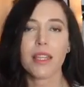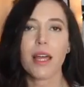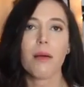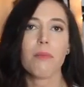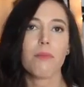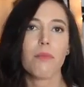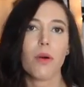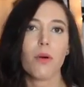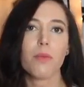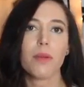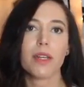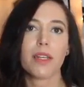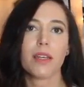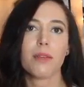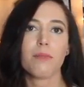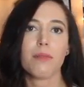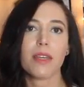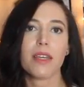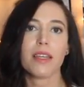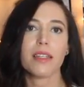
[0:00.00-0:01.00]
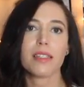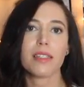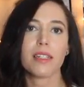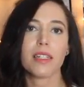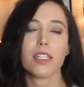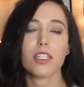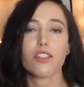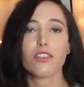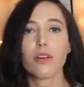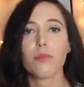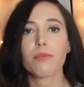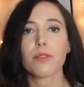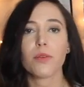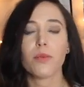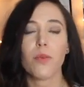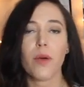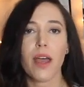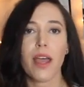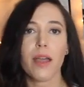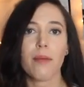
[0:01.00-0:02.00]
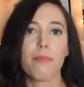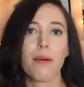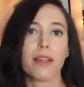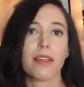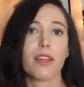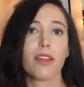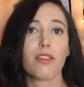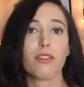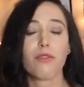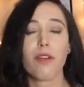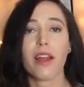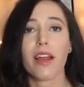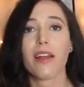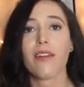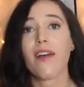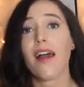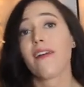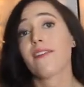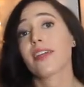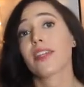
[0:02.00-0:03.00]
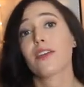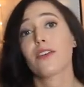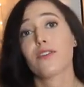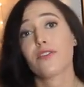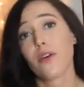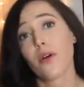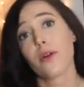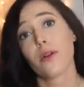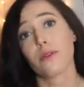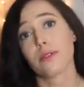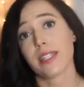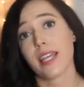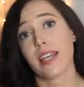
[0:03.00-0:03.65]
but that moment can be easily stripped away by the threat of having their photo